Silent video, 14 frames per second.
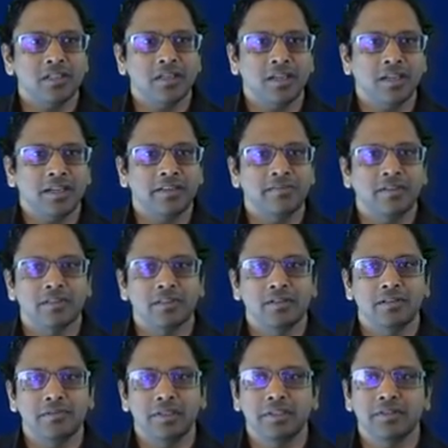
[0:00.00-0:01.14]
in Hive that are
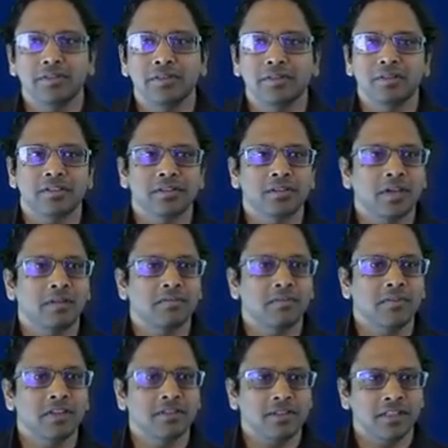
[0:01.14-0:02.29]
going to be used, so I'm
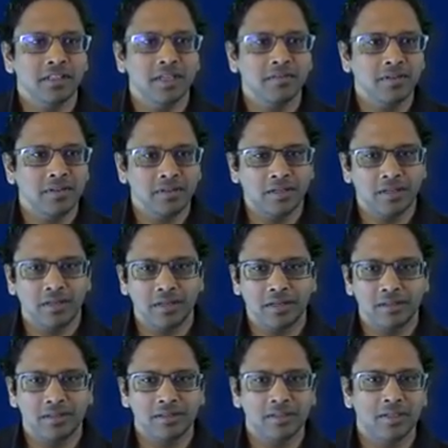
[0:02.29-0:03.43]
listing them
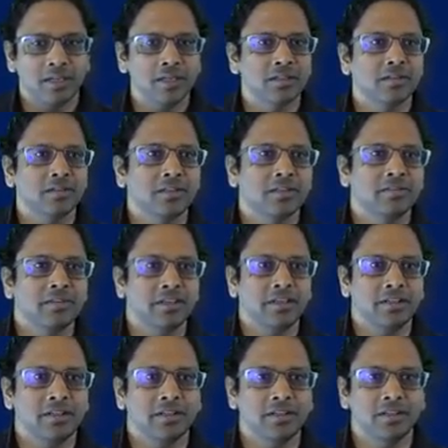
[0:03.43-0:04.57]
at the start so that
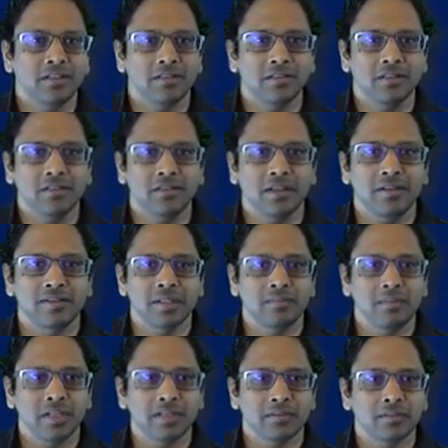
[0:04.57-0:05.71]
we have some
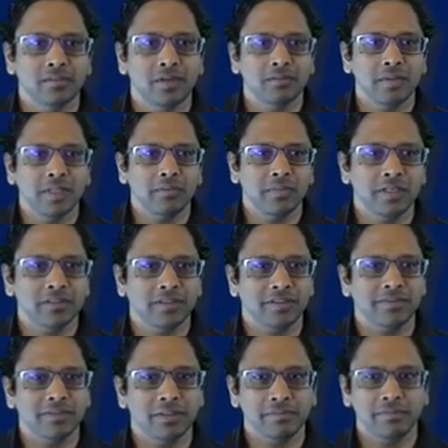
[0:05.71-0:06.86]
place to copy and paste
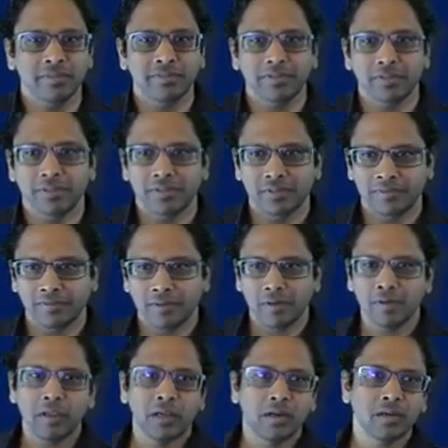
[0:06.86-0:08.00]
it from if you're
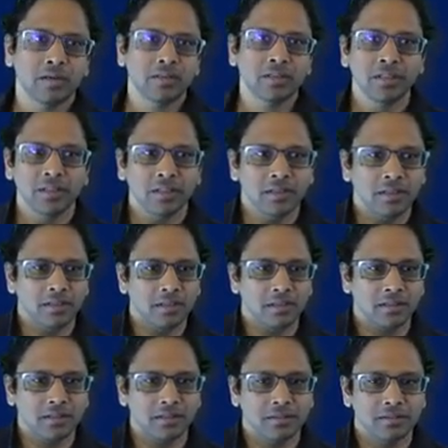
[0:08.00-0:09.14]
following along
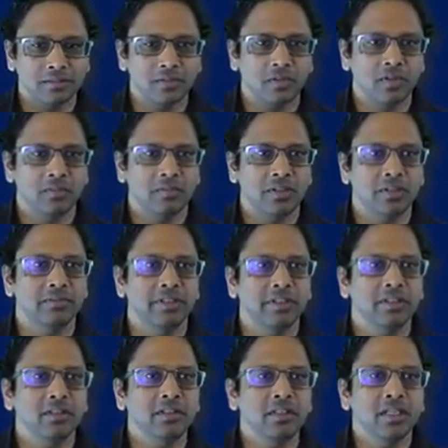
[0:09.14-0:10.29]
with the
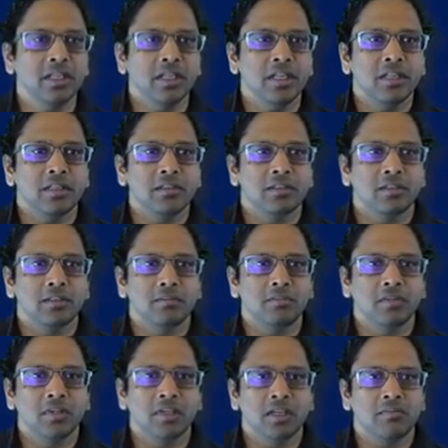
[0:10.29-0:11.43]
video. So
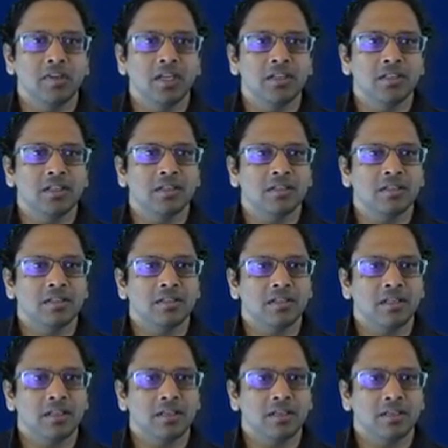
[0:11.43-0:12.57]
the commands are
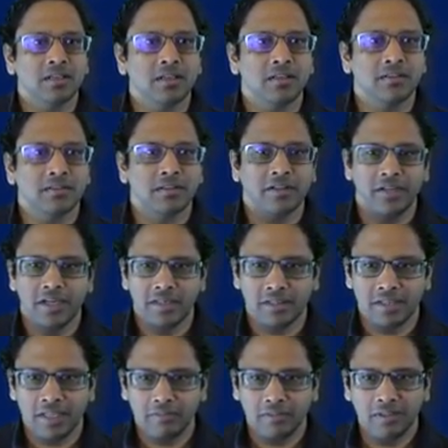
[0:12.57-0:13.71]
essentially create a
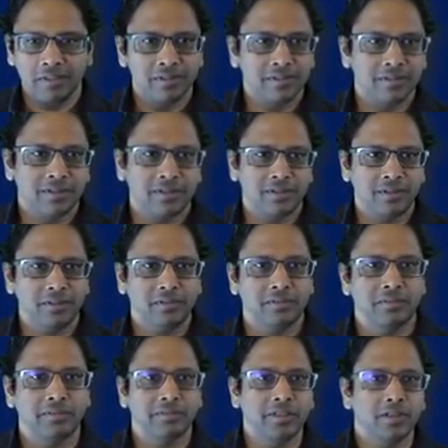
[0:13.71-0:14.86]
table
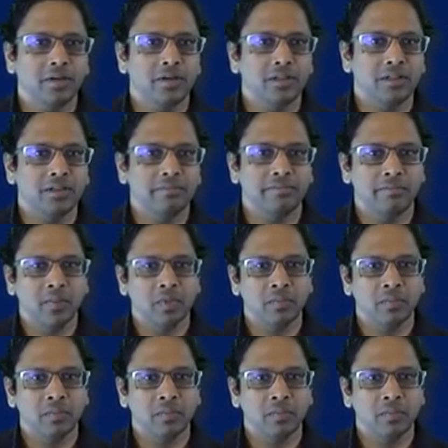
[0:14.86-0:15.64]
with all the